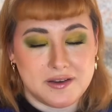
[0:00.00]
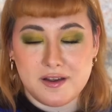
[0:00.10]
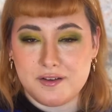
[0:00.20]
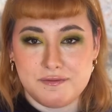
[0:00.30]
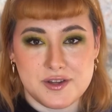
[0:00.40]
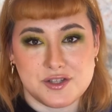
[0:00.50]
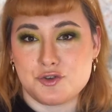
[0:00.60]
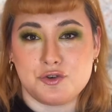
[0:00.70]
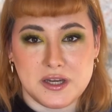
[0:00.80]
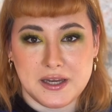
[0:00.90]
of the
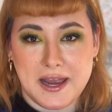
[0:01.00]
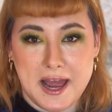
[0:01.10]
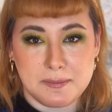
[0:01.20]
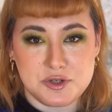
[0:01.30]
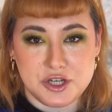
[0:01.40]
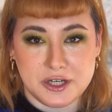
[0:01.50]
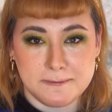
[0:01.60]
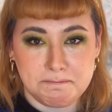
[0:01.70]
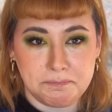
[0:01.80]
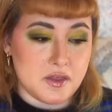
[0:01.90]
screen capture.
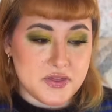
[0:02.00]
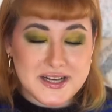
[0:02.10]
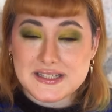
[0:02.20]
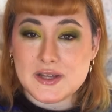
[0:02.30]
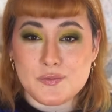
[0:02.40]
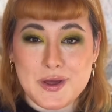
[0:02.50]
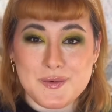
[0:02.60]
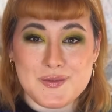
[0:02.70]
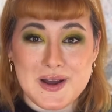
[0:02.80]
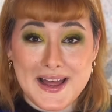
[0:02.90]
Things that went
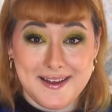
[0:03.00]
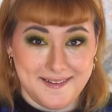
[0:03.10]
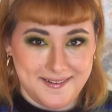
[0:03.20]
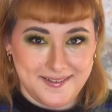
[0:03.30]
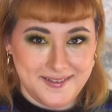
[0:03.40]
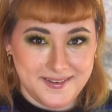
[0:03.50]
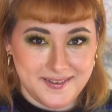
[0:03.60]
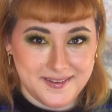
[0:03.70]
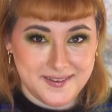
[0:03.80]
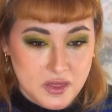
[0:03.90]
well,
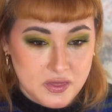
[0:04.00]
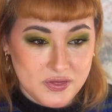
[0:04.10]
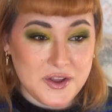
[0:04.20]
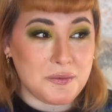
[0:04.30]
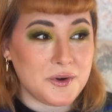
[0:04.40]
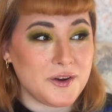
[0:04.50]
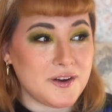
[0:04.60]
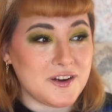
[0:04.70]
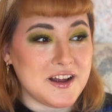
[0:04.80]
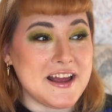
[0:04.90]
there
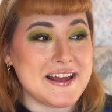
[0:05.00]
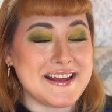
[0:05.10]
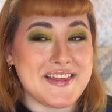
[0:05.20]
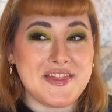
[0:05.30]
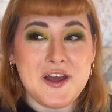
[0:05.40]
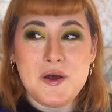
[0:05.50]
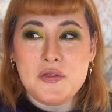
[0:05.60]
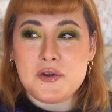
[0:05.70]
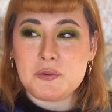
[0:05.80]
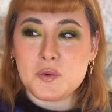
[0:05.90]
were
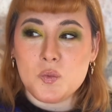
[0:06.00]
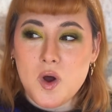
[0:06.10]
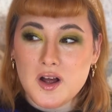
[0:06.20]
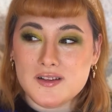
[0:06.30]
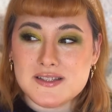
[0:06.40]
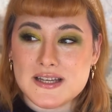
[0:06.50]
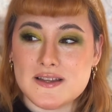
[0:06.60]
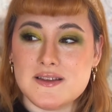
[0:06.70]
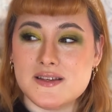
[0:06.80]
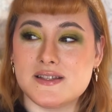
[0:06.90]
walls in
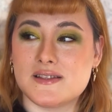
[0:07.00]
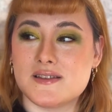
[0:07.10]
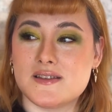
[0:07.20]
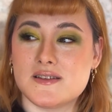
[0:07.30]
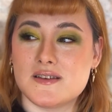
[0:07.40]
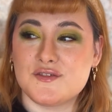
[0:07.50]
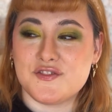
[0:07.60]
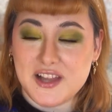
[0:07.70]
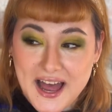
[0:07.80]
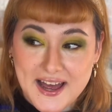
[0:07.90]
this
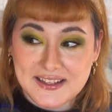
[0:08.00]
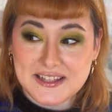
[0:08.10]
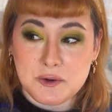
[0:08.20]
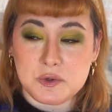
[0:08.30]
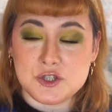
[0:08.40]
flat that were